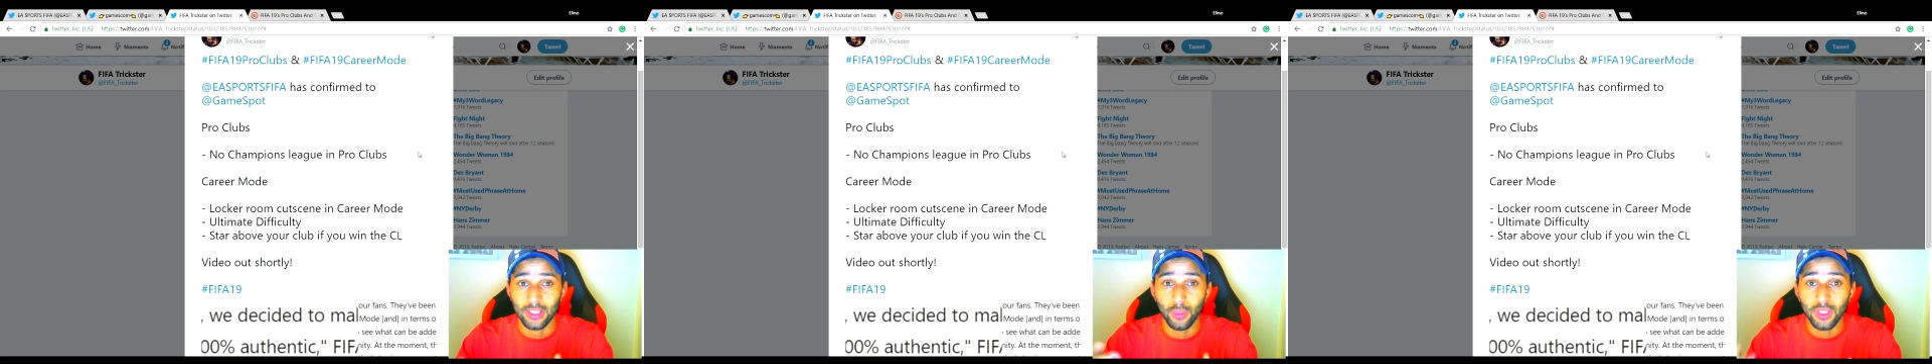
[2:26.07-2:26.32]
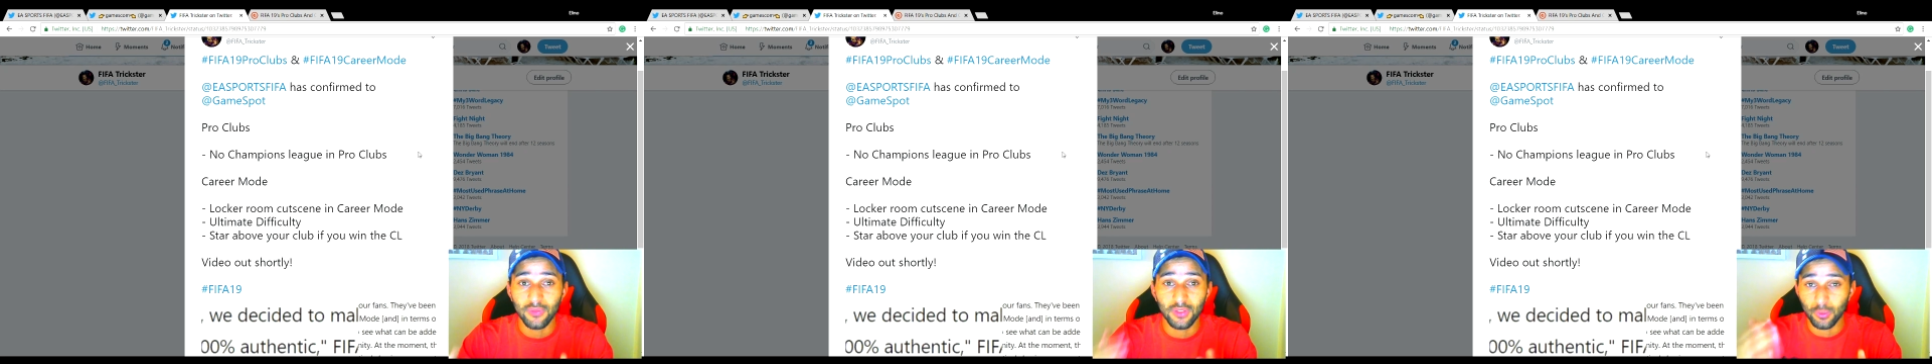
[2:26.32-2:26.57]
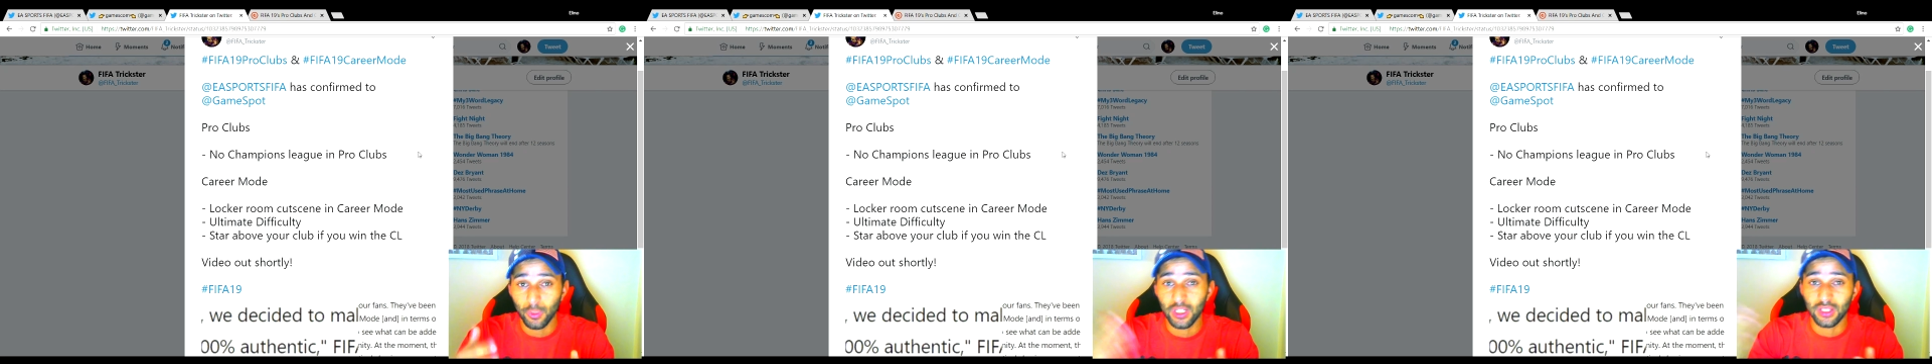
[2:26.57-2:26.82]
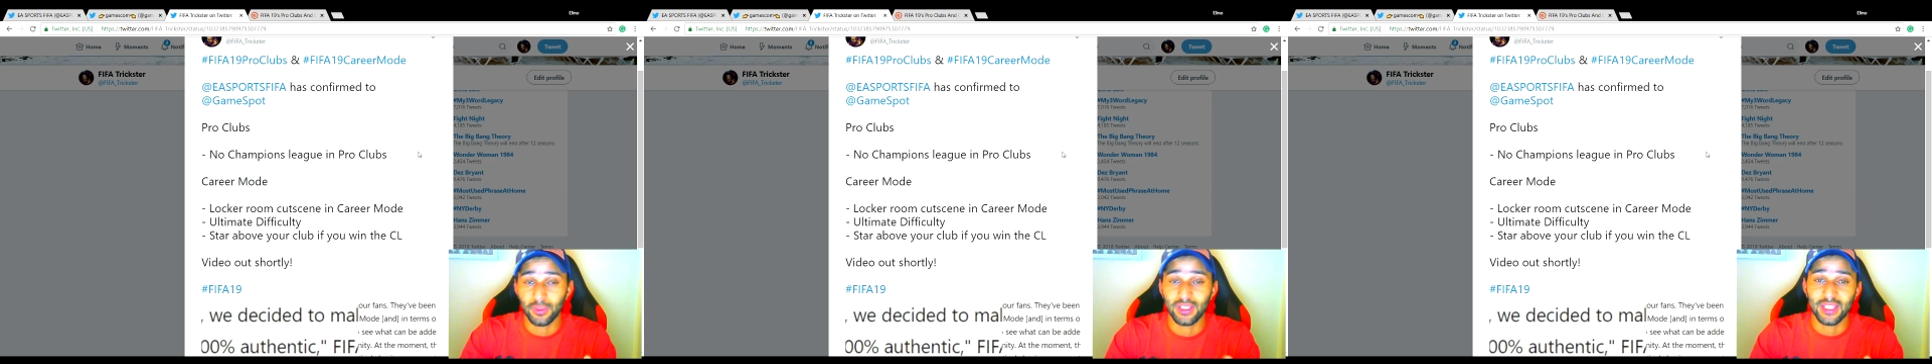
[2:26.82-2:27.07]
or even win
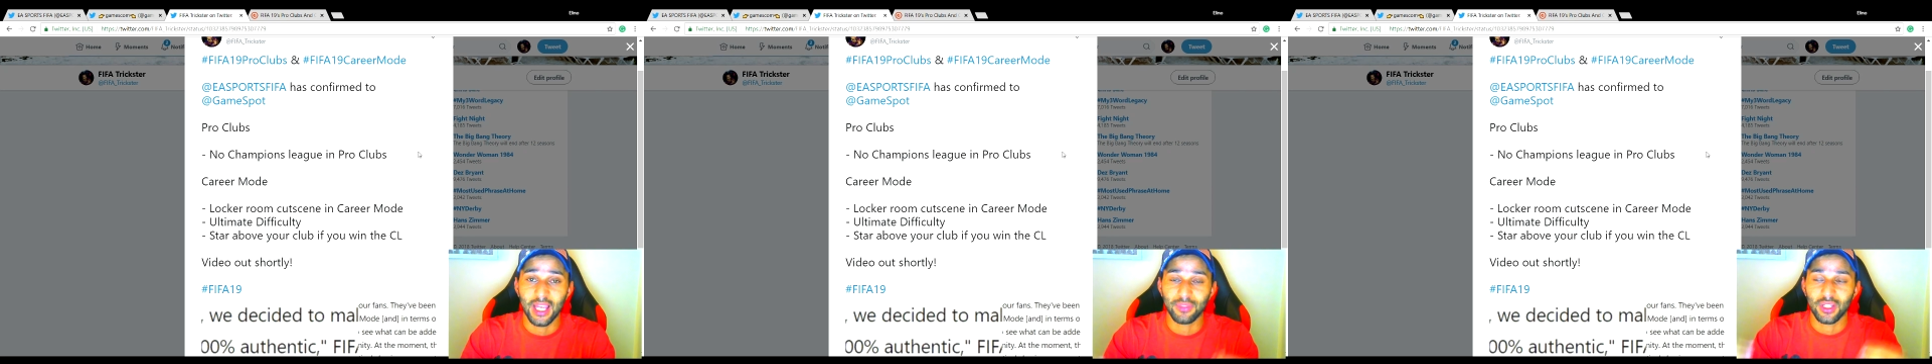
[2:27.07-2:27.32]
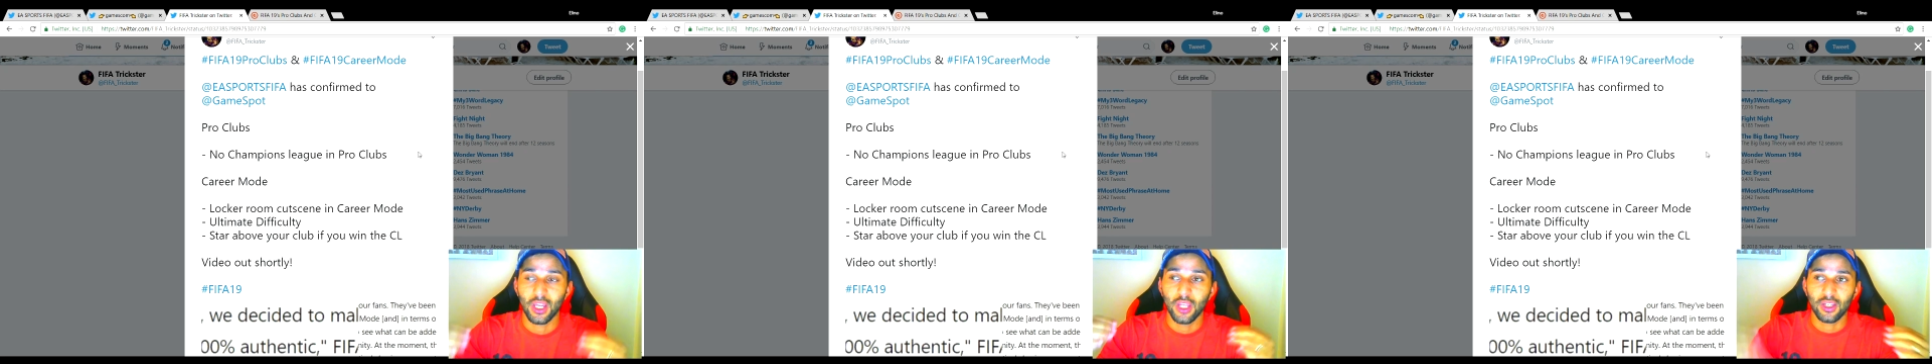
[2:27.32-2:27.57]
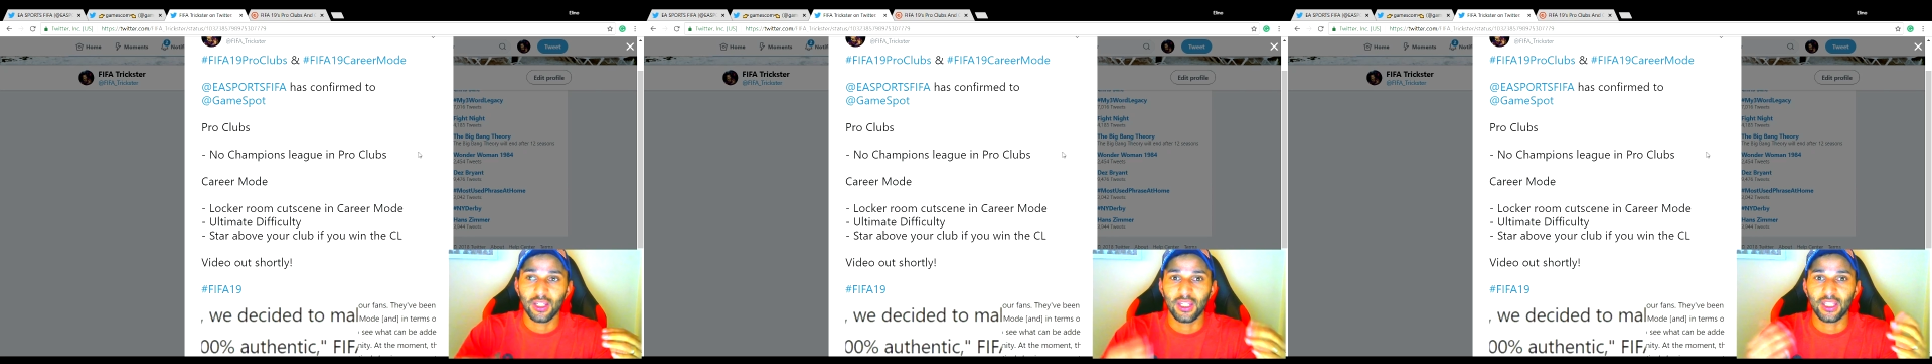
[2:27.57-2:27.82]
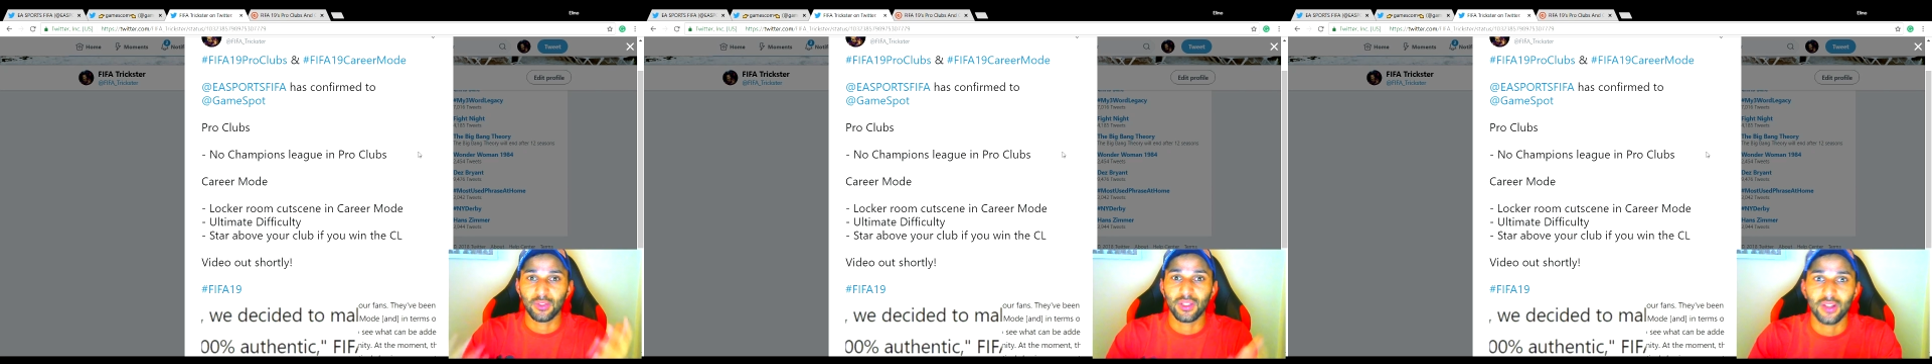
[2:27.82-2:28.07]
it 3 times, you're going to
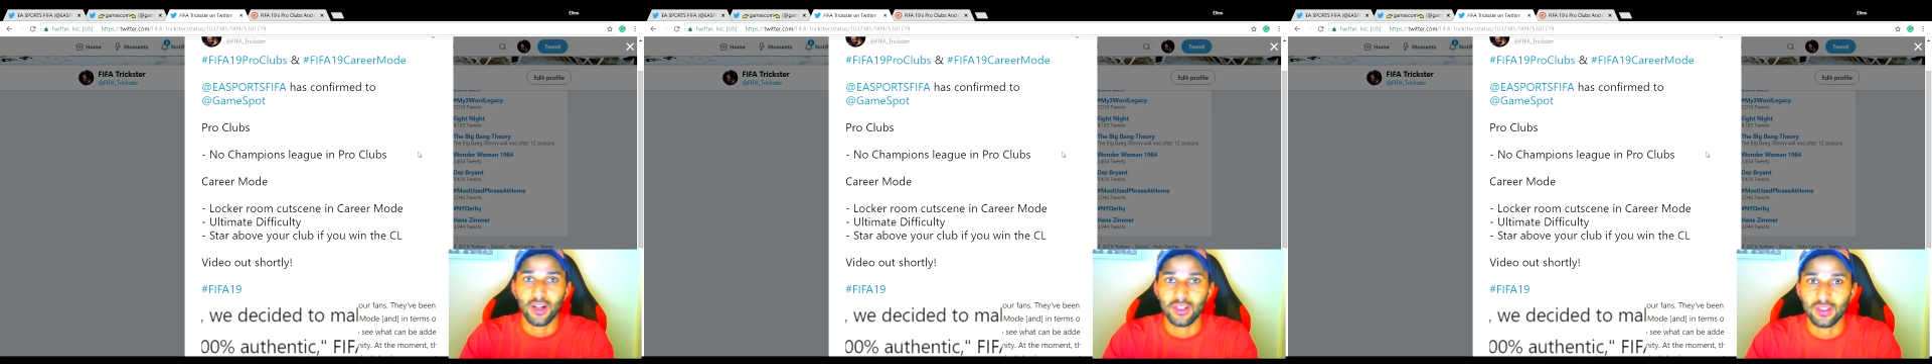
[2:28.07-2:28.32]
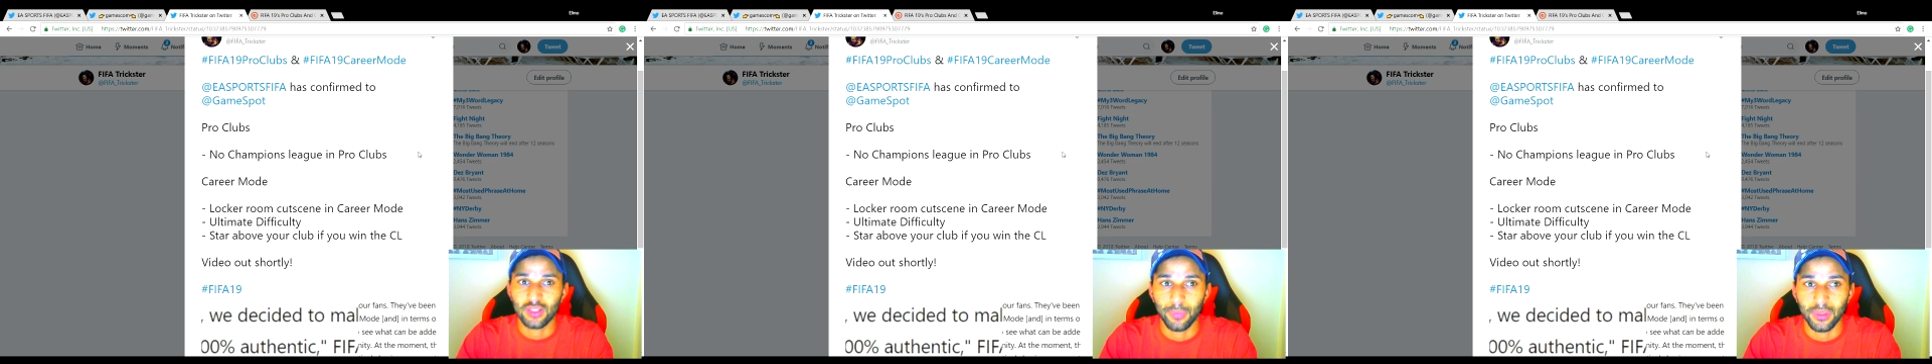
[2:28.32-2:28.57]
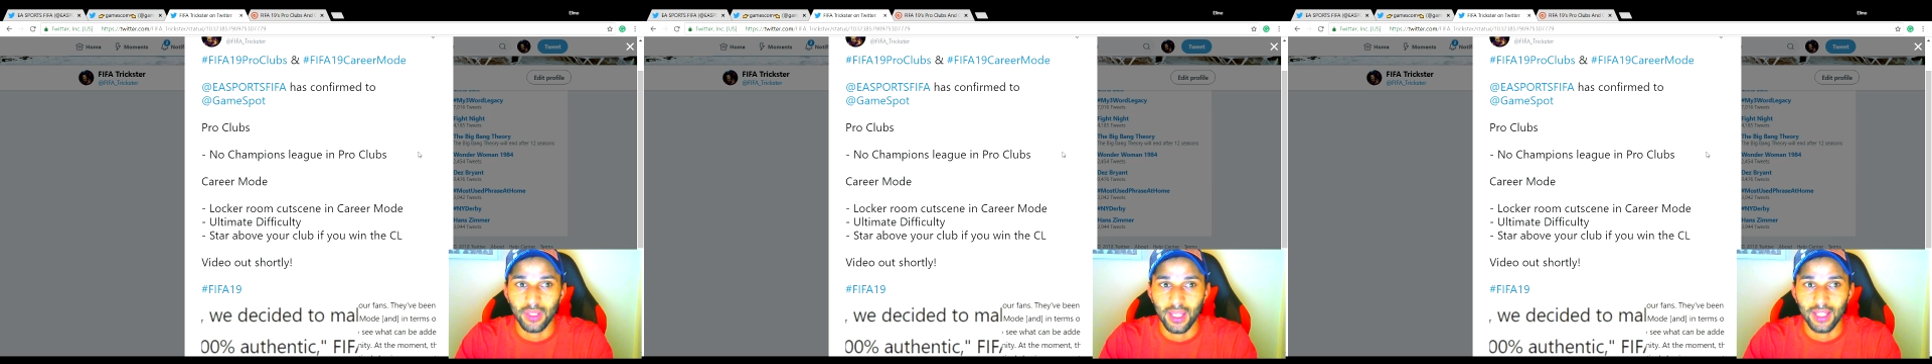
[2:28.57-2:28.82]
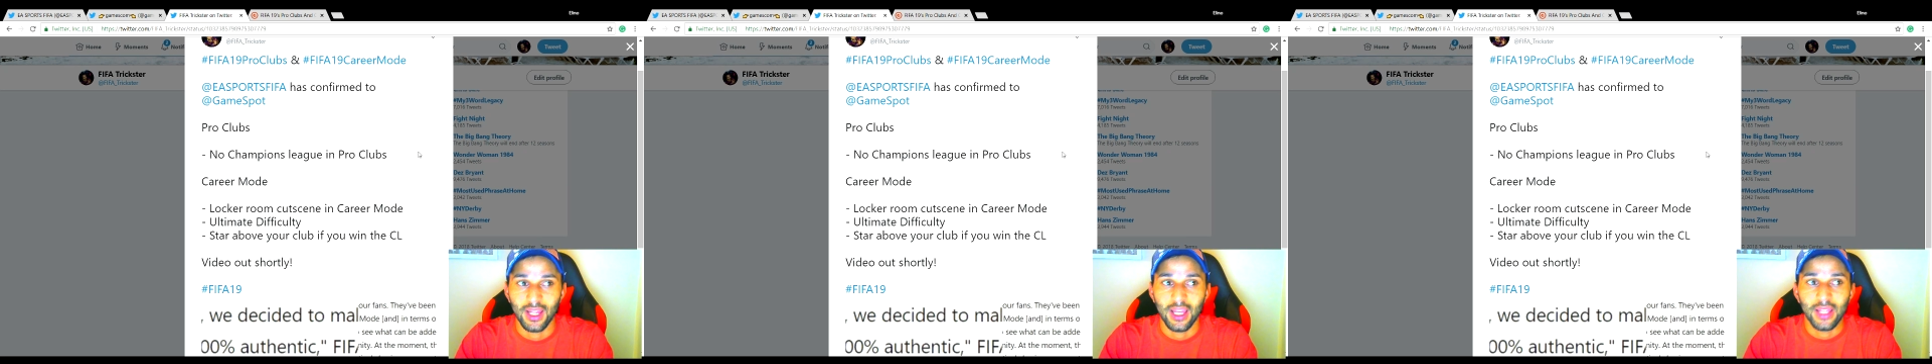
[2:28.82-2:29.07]
get 3 stars on top of your head.